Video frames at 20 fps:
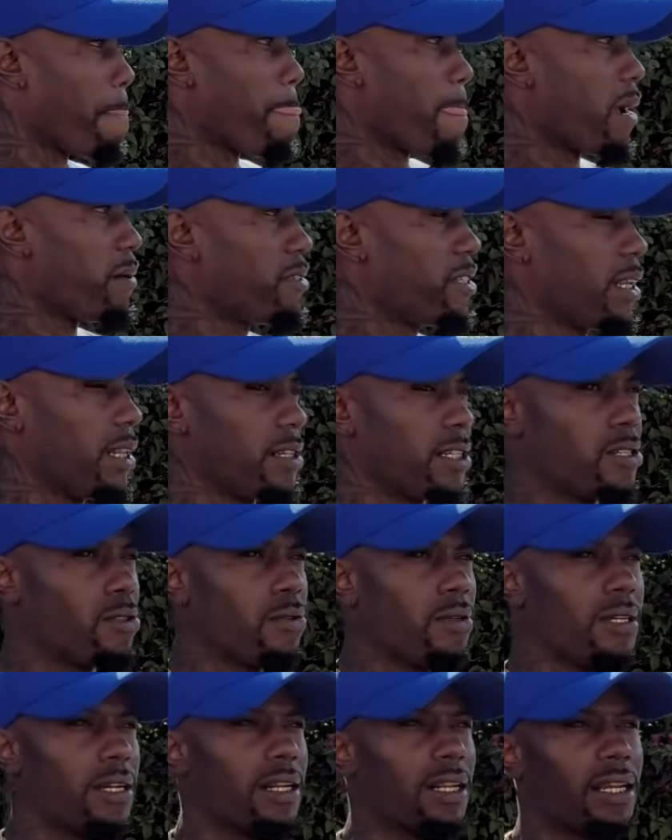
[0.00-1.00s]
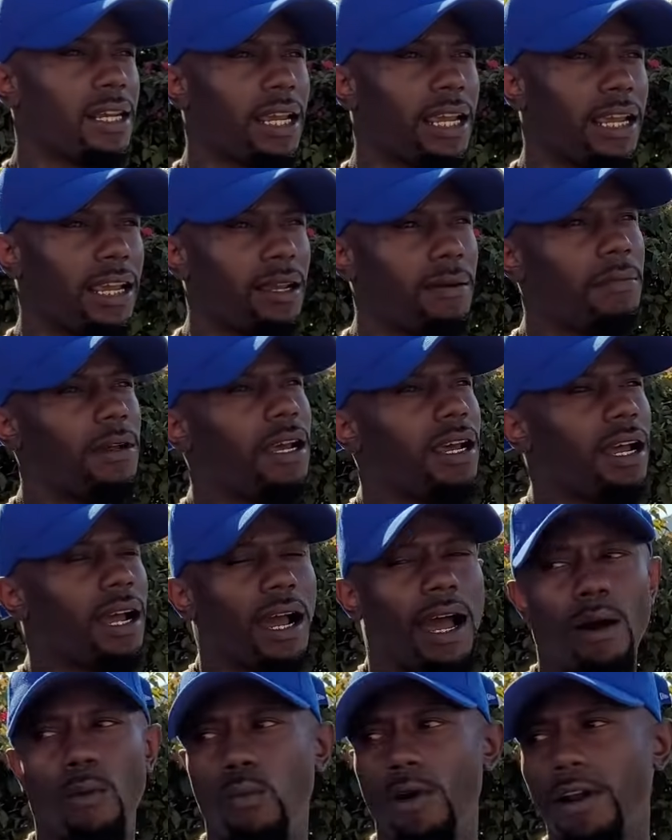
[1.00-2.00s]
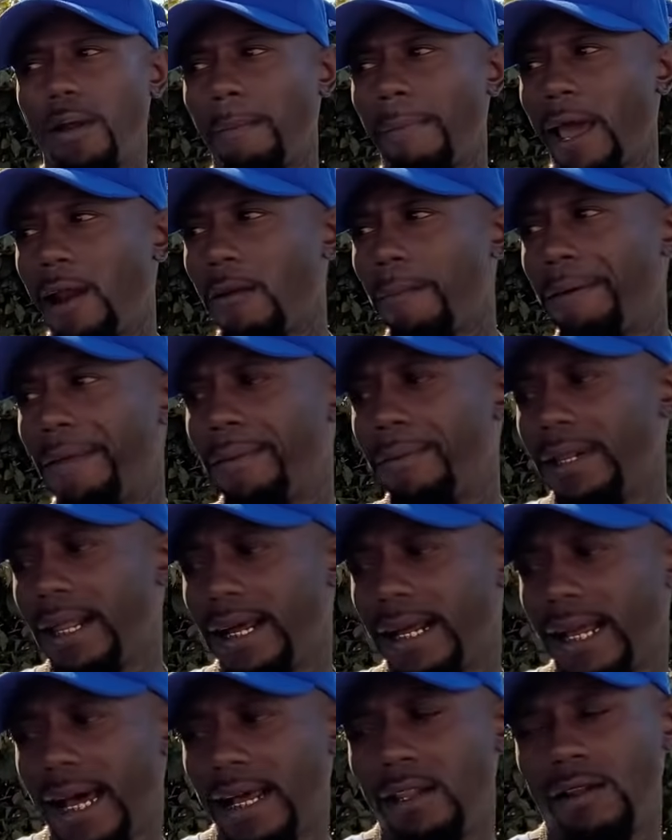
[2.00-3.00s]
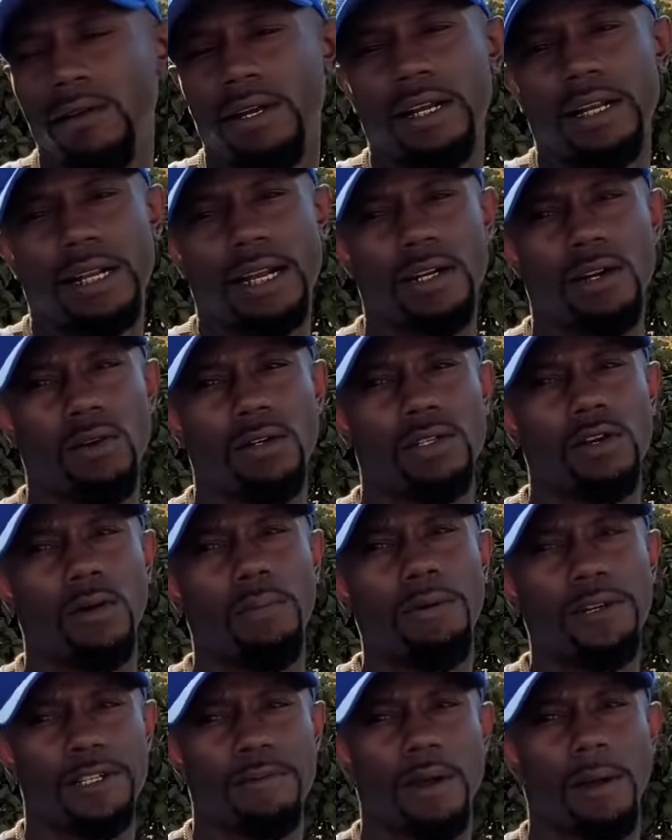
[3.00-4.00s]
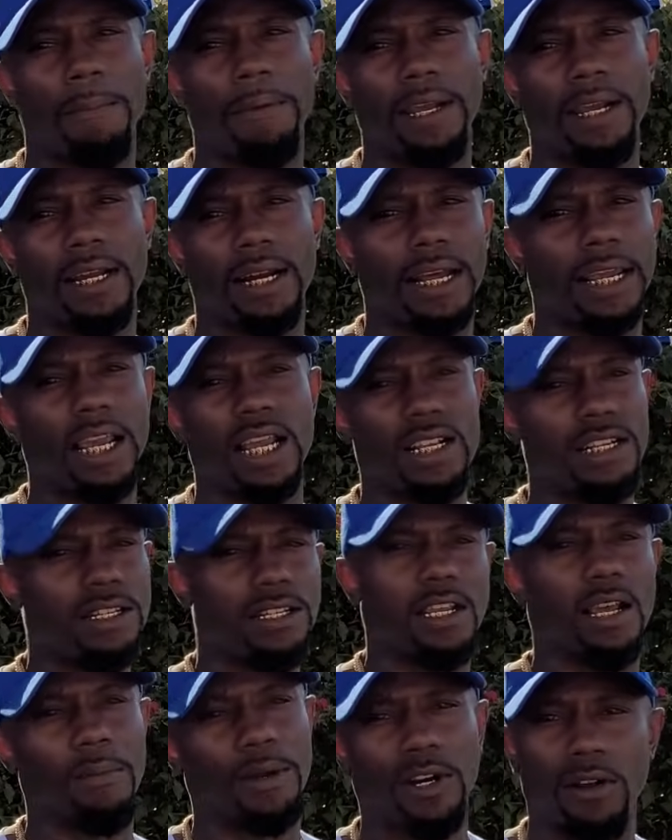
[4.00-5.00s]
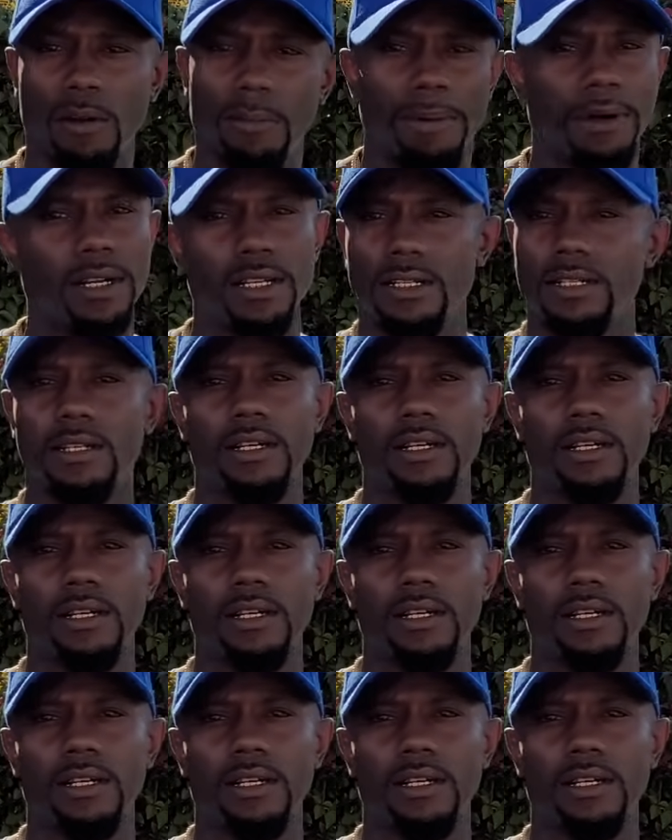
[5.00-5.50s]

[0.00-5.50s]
I'm still a student of the game. I want to battle people like Hollow because I know it's going to push my pen. I can't just come in there and punch.